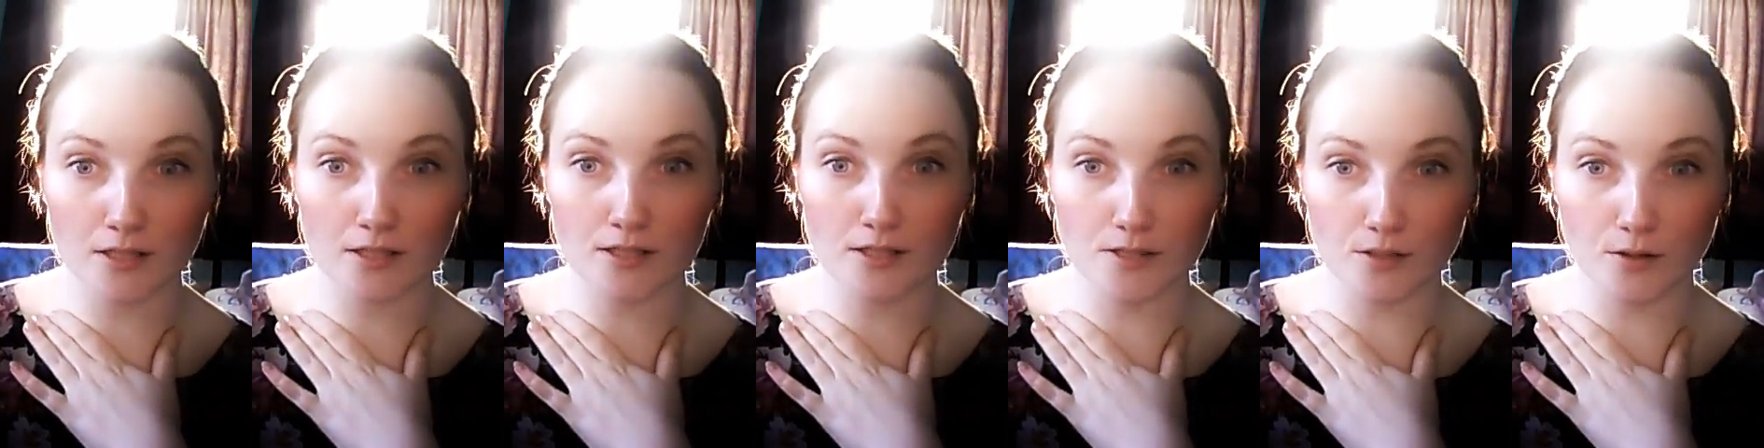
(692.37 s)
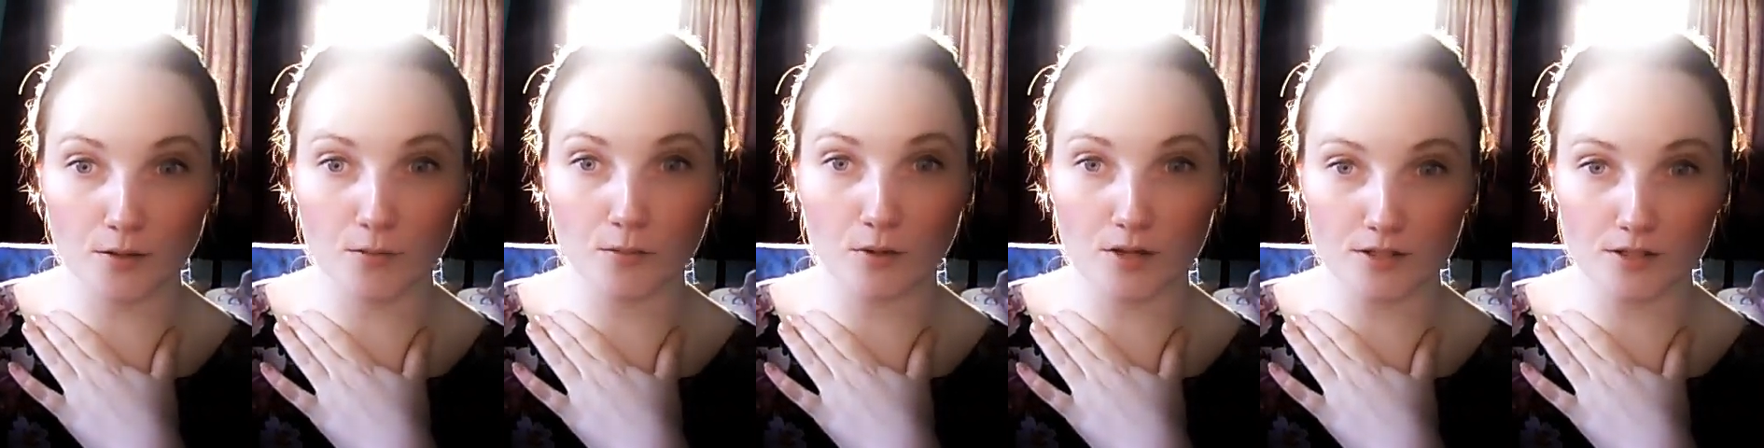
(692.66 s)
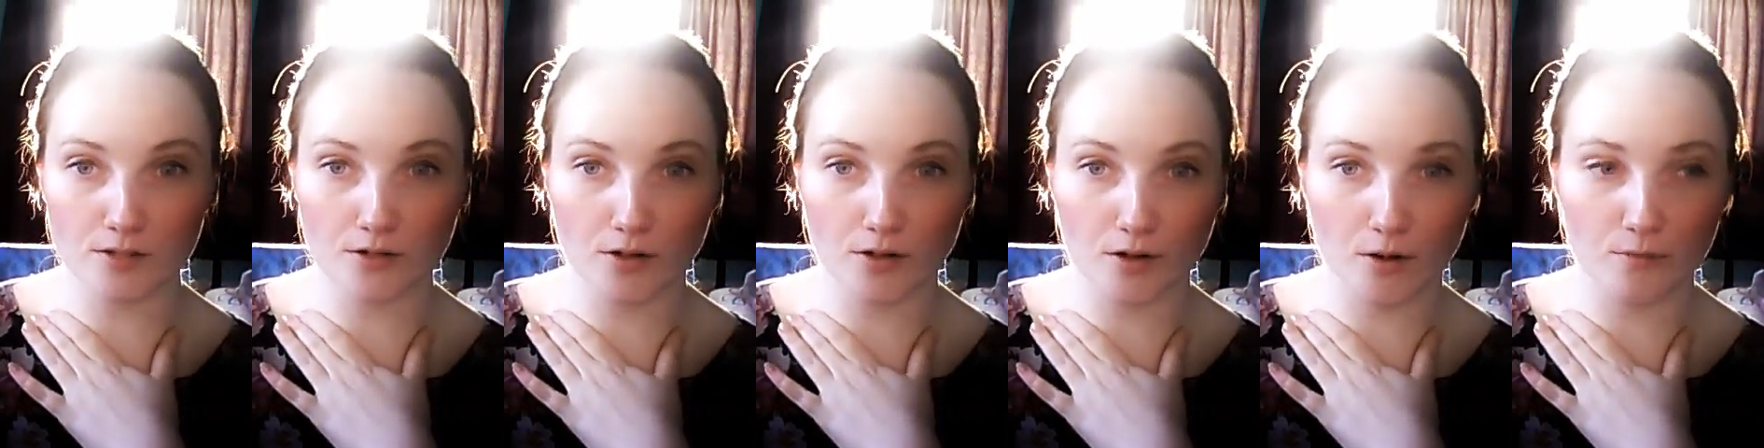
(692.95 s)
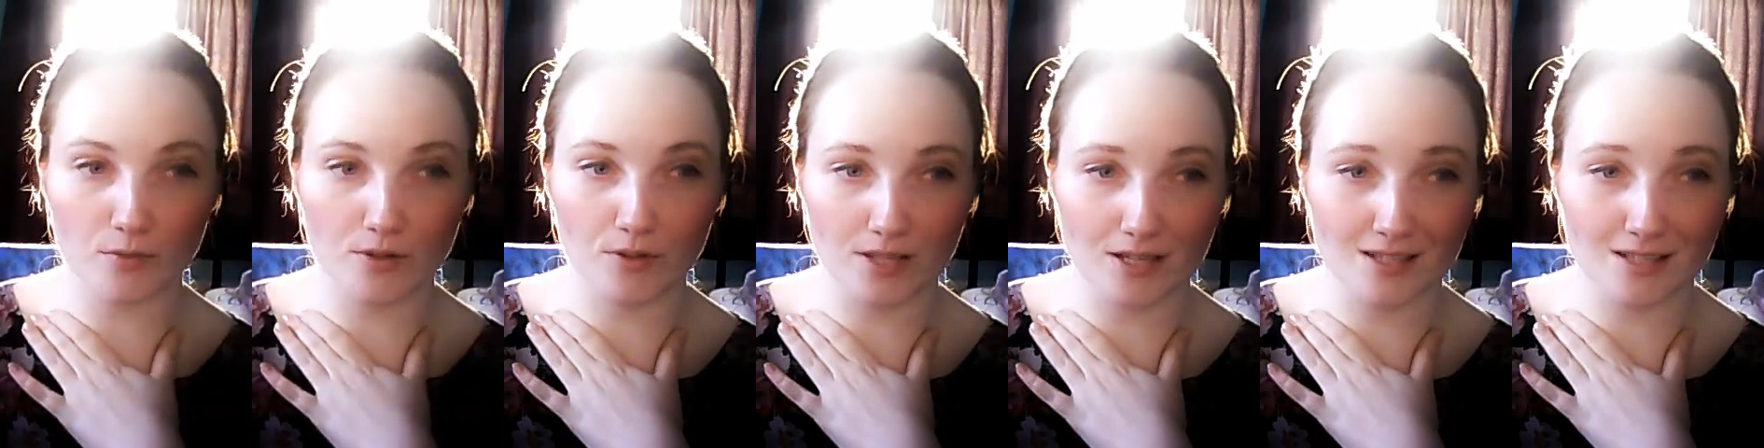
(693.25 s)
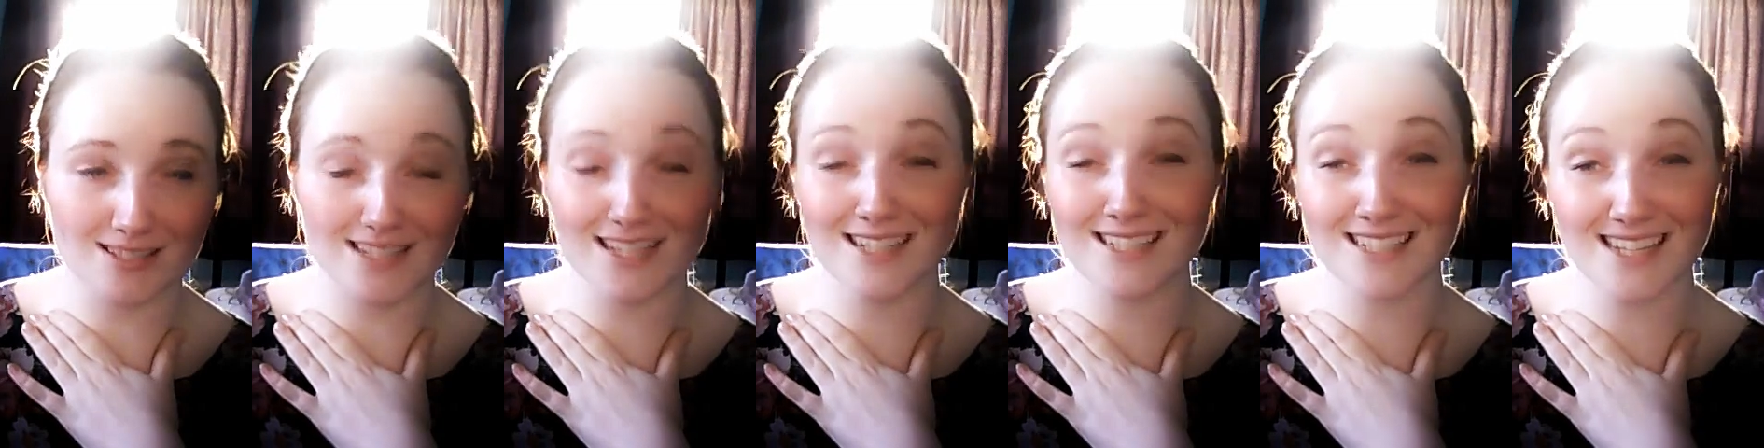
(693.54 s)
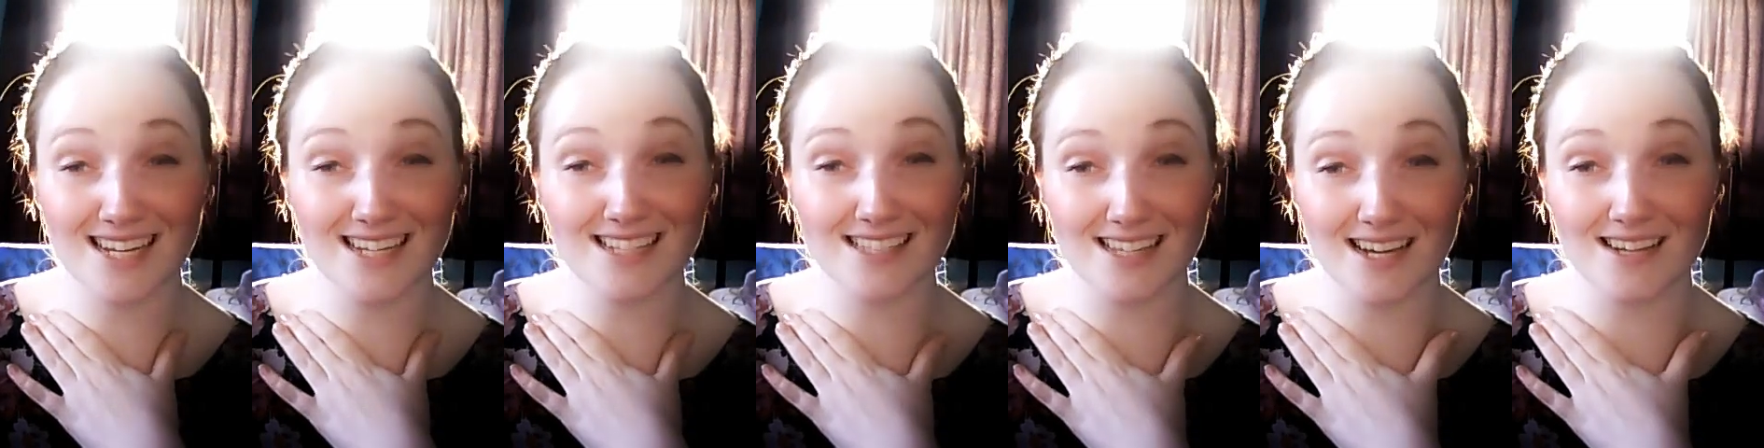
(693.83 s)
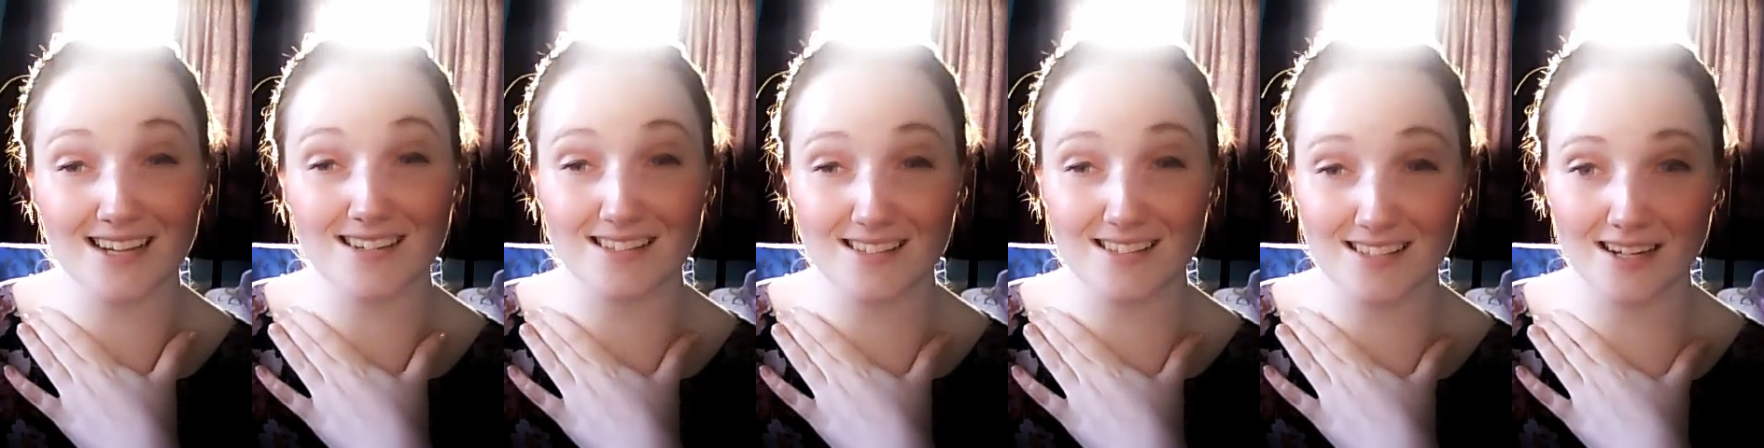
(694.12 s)
so what's going on with this? It takes
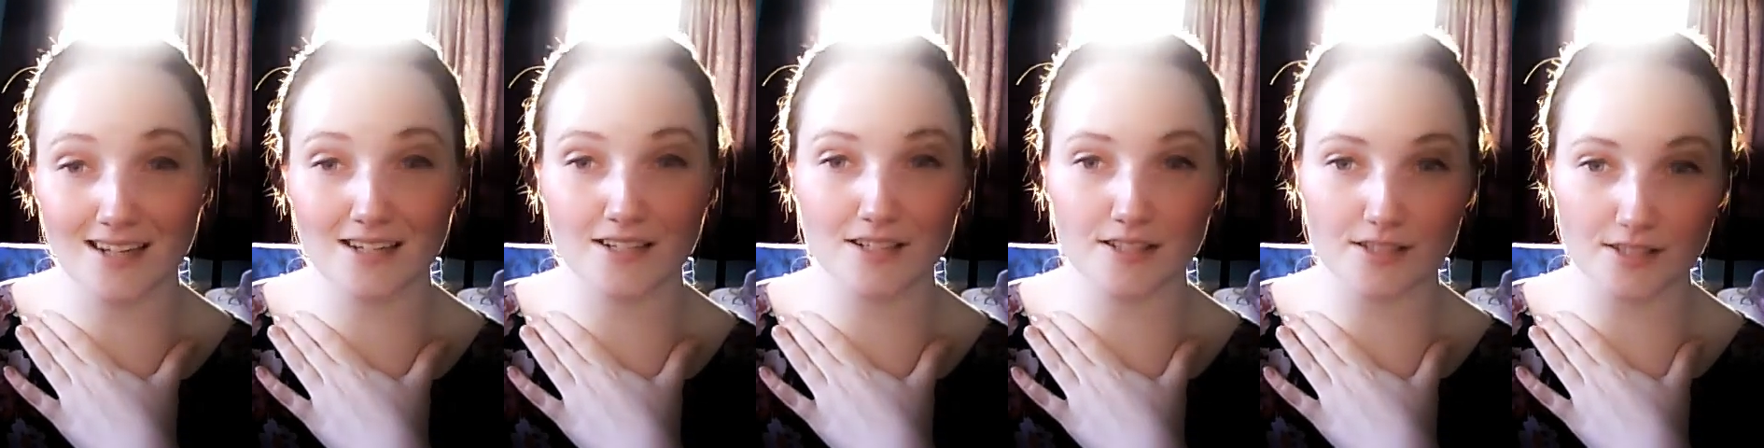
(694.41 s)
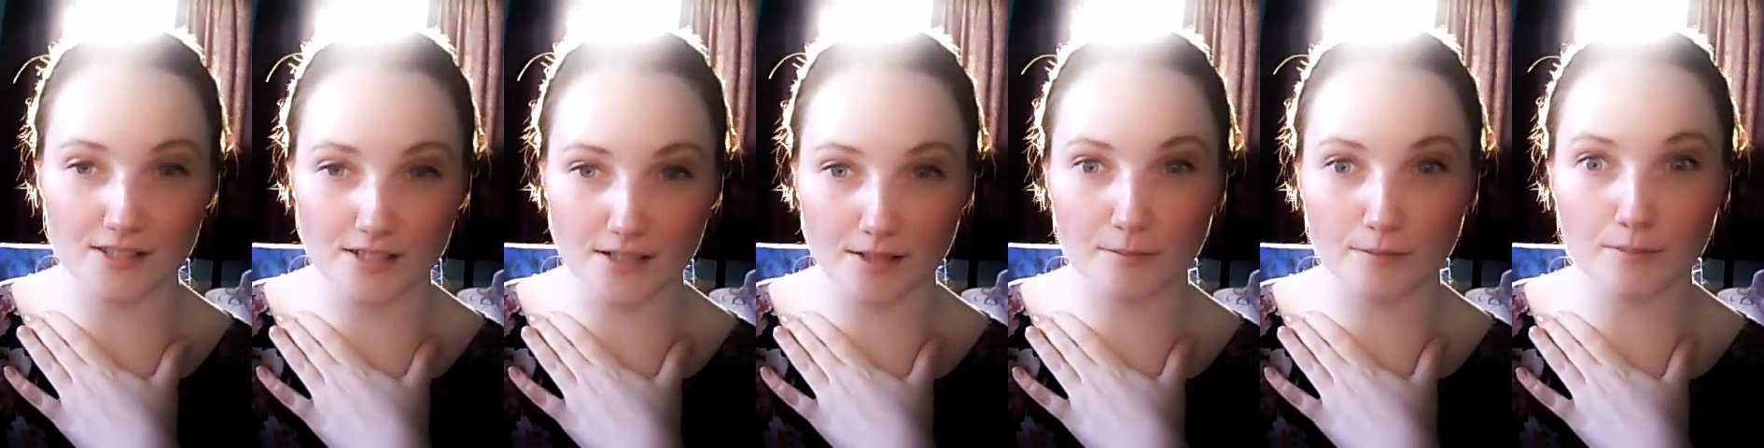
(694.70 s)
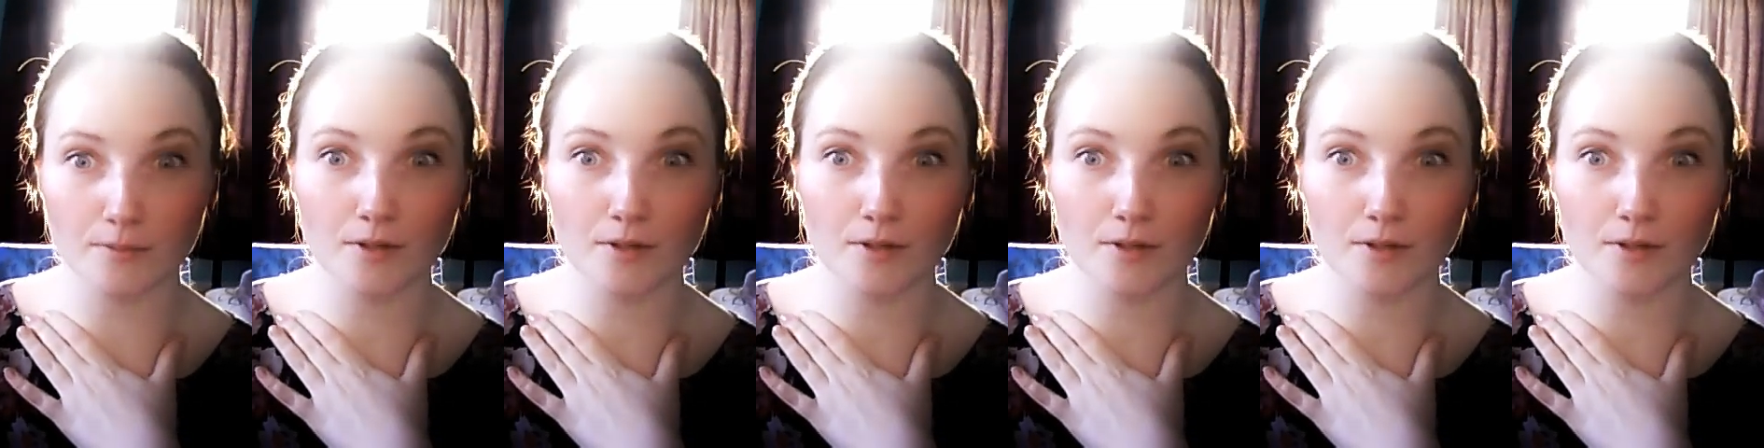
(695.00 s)
ages and ages to